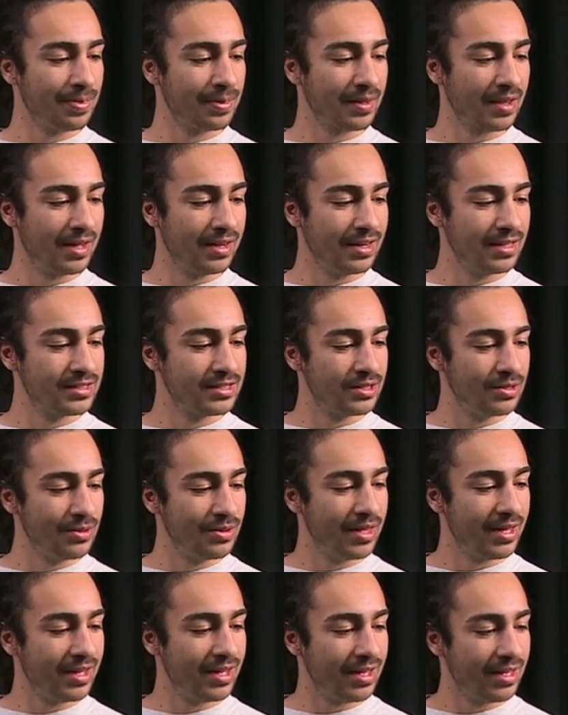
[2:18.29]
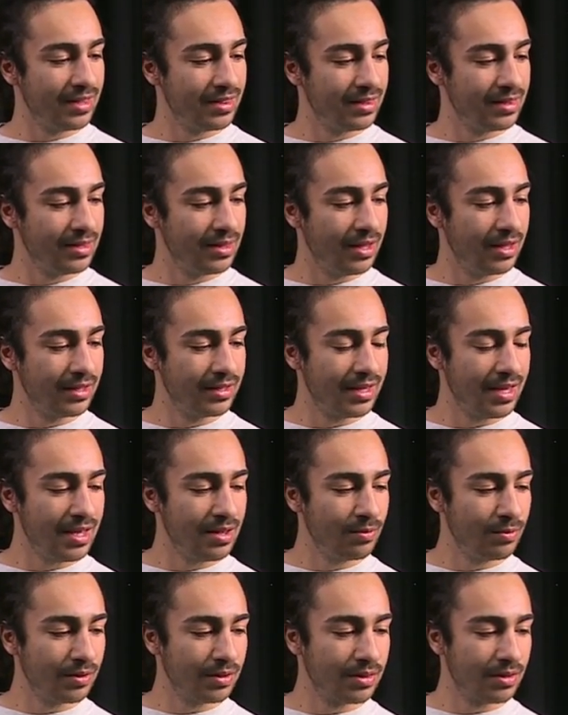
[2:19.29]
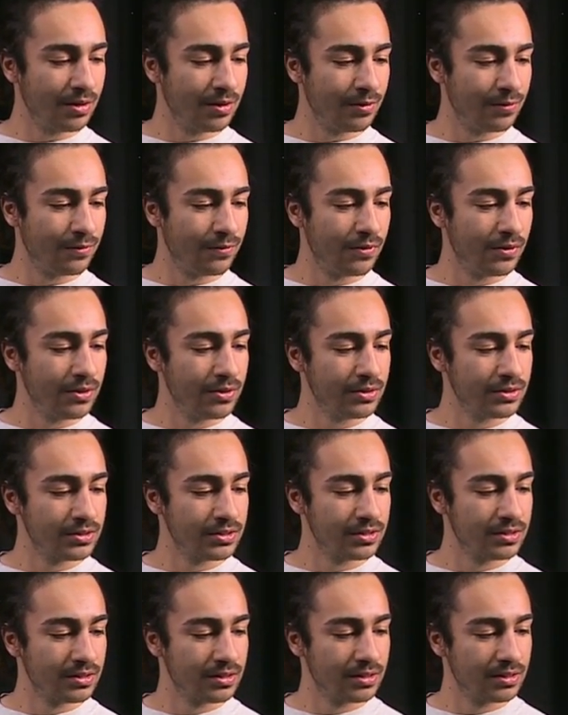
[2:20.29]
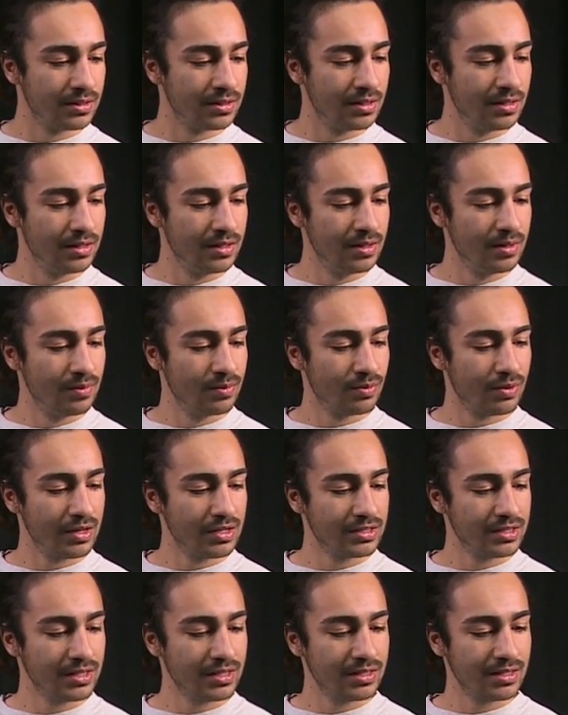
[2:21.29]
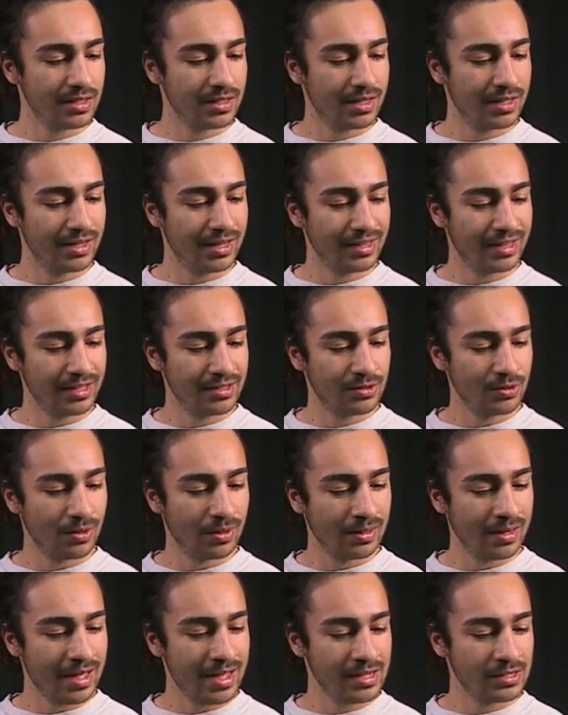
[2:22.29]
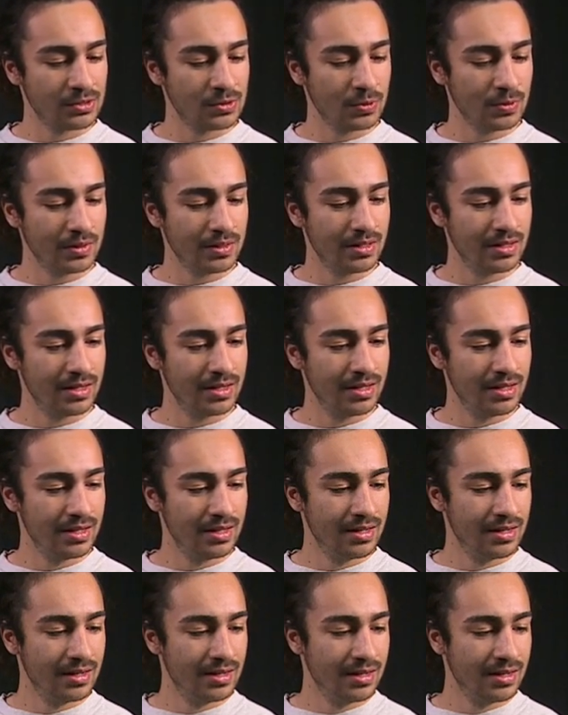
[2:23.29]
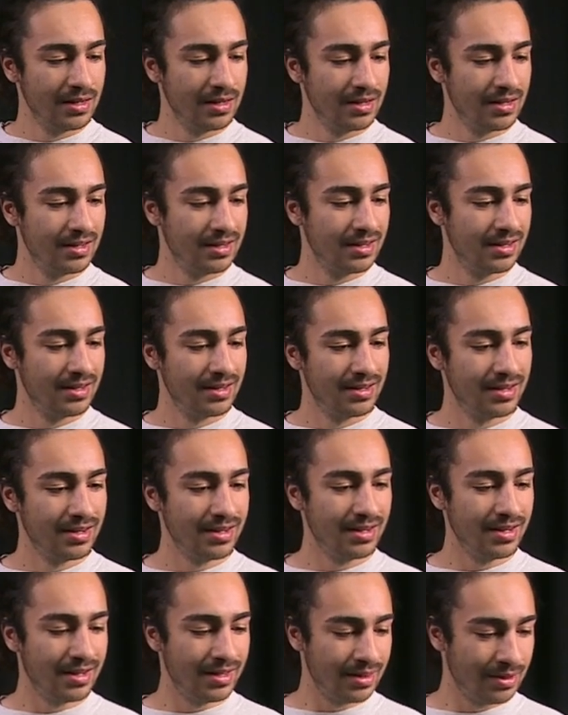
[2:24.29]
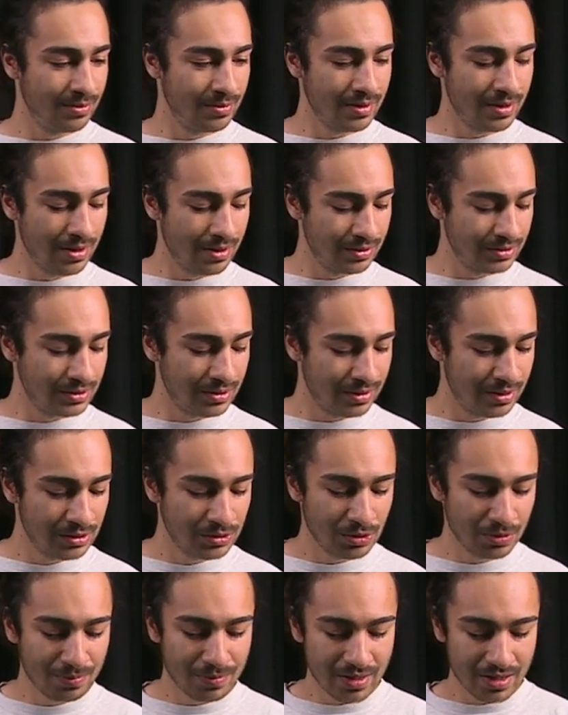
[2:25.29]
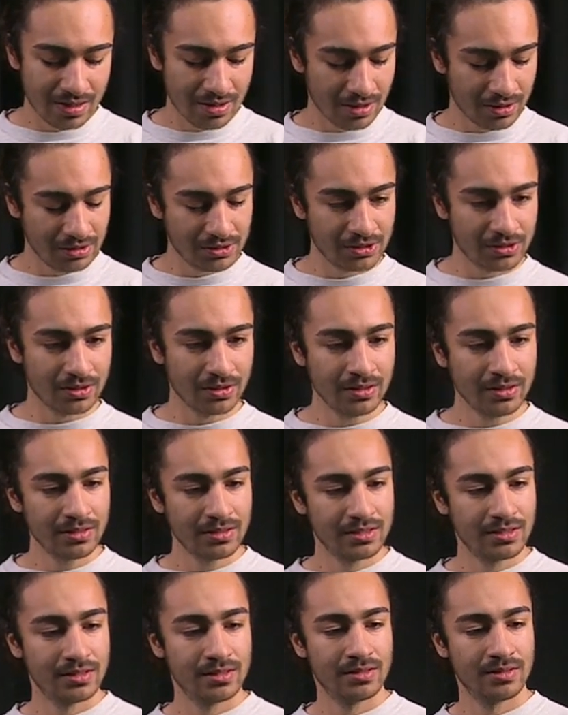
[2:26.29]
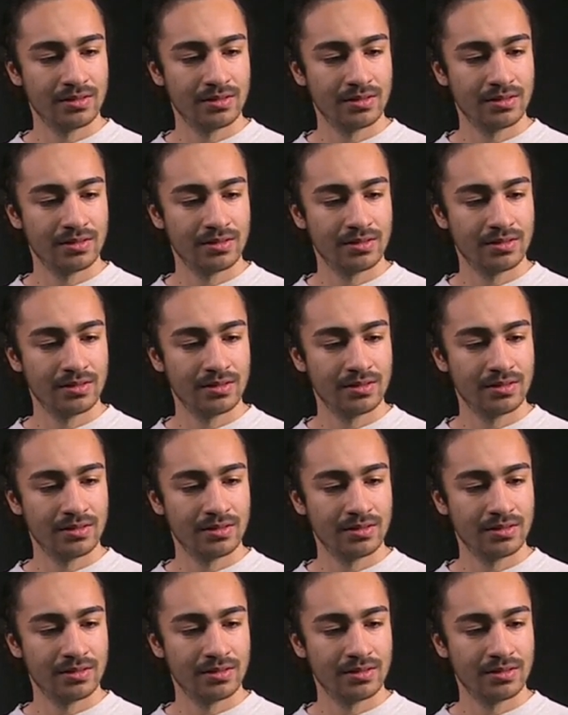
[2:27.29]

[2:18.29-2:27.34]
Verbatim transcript: And let's do that again with our first bracelet and connect it to our last one. And there we go. So this would be our start.